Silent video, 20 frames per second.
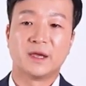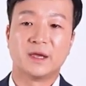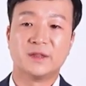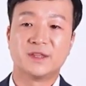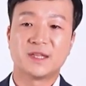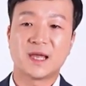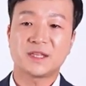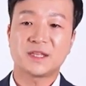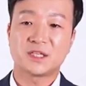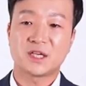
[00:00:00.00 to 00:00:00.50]

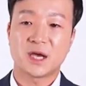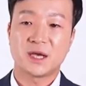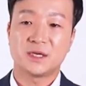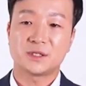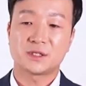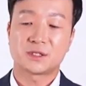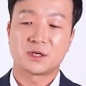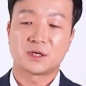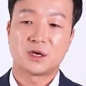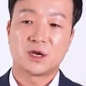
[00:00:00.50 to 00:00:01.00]
In that
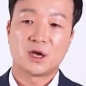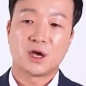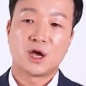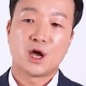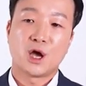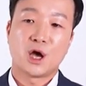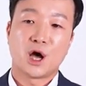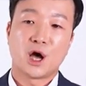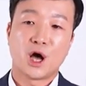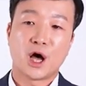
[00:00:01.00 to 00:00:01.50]
case,
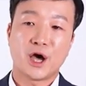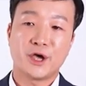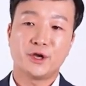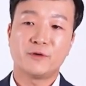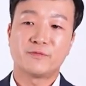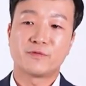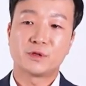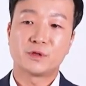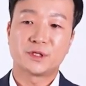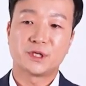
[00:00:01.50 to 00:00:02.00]

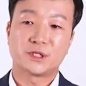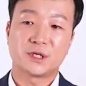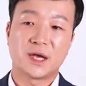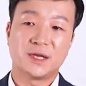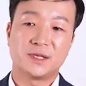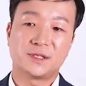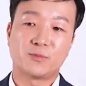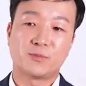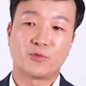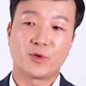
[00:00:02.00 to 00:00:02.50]
higher voltage
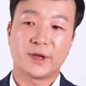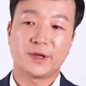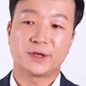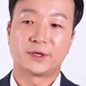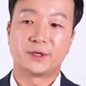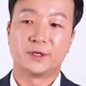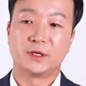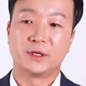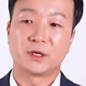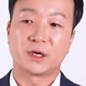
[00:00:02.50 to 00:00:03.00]
AC
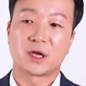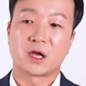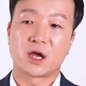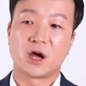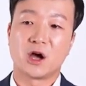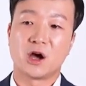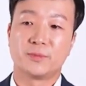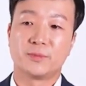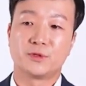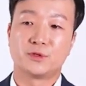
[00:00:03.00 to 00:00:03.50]
breaker
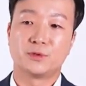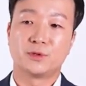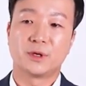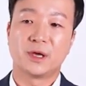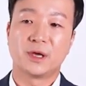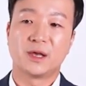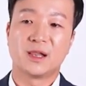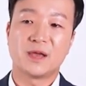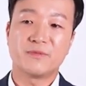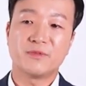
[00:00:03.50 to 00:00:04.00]
up to
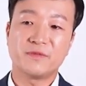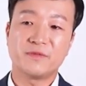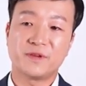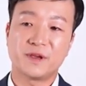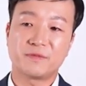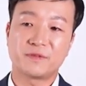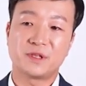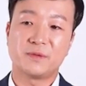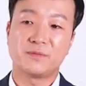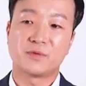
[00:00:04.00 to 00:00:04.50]

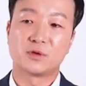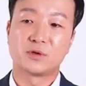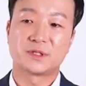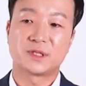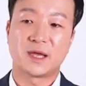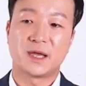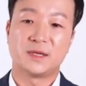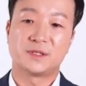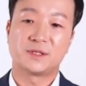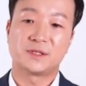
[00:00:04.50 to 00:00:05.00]
1150 volt
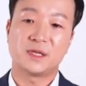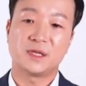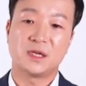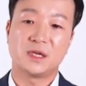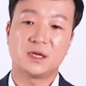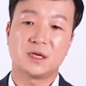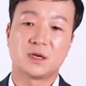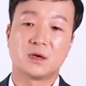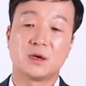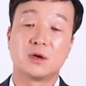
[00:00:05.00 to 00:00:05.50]

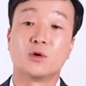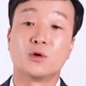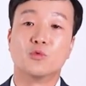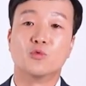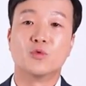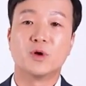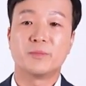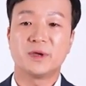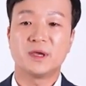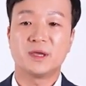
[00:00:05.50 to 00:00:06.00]
AC
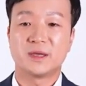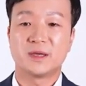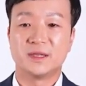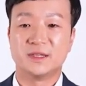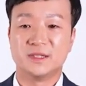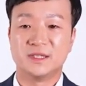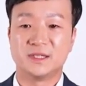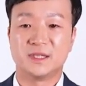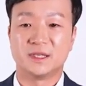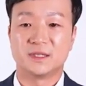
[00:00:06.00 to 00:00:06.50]
will be
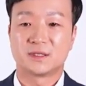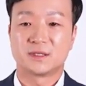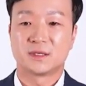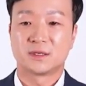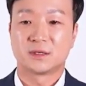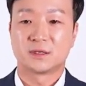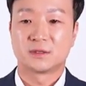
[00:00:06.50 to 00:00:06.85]
needed.